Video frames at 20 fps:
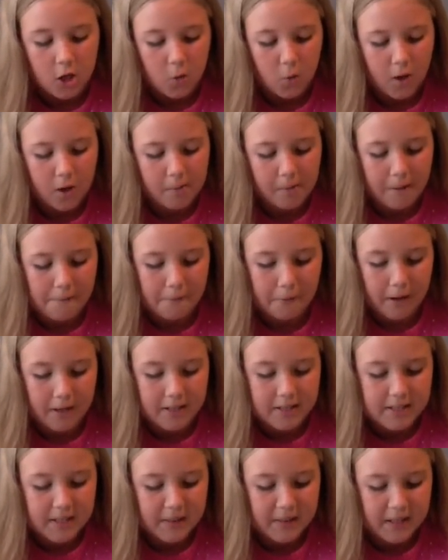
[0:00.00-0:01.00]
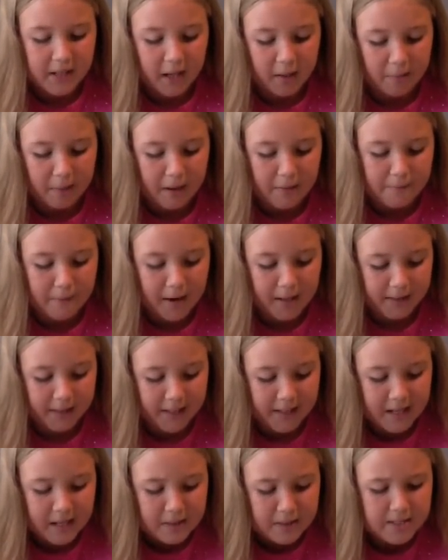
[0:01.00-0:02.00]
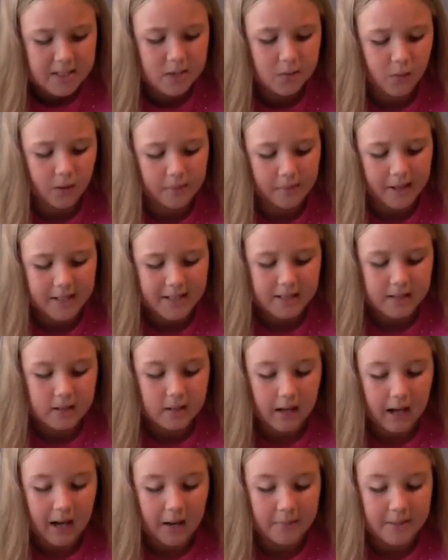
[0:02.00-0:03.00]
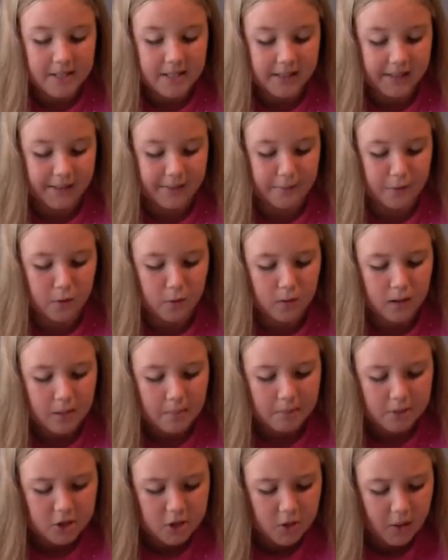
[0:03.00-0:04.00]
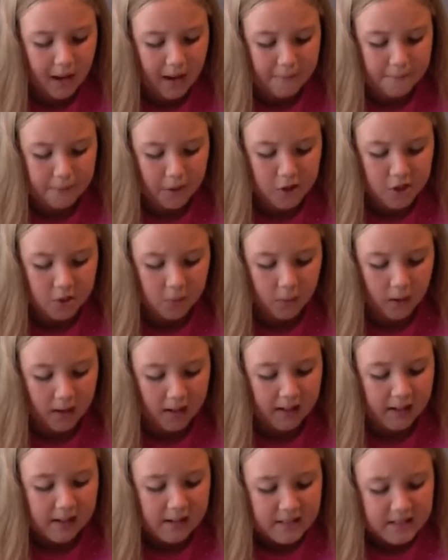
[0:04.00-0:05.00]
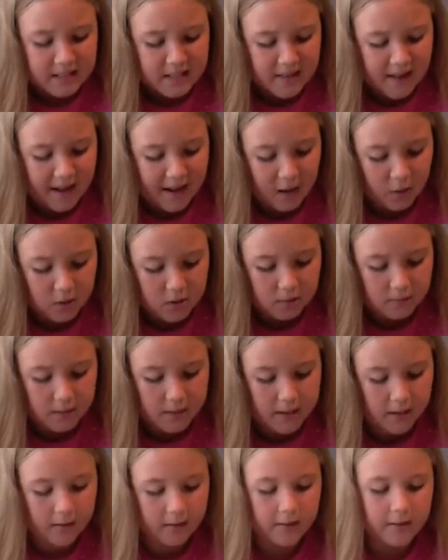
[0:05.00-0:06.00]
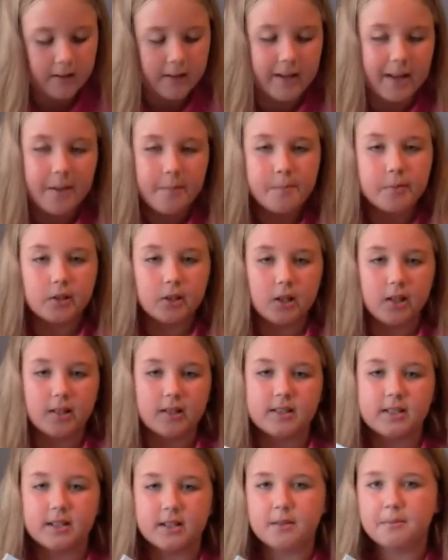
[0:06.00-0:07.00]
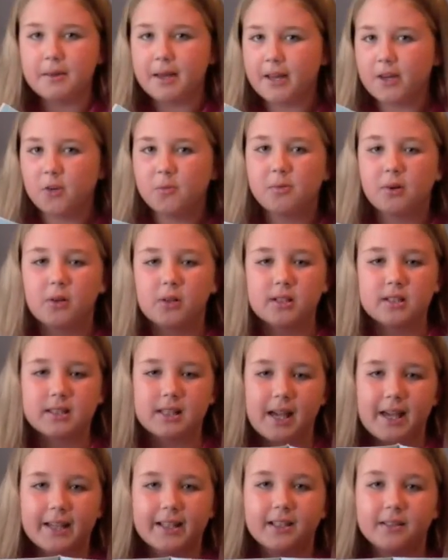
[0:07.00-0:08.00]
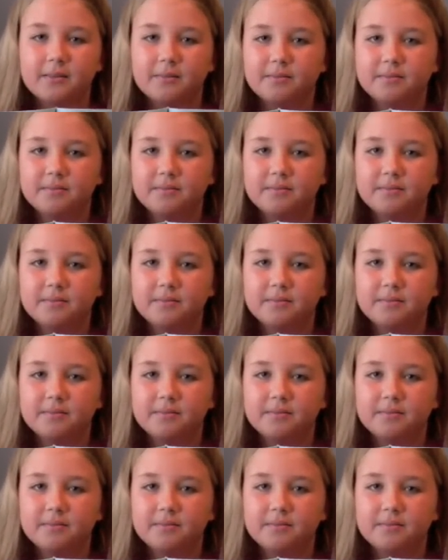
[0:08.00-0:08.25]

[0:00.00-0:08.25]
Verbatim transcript: Well, my friend, said the young man finally, this is where my, I must leave you. But you don't have far to walk. See that house over there? It belongs to the man who broke his leg.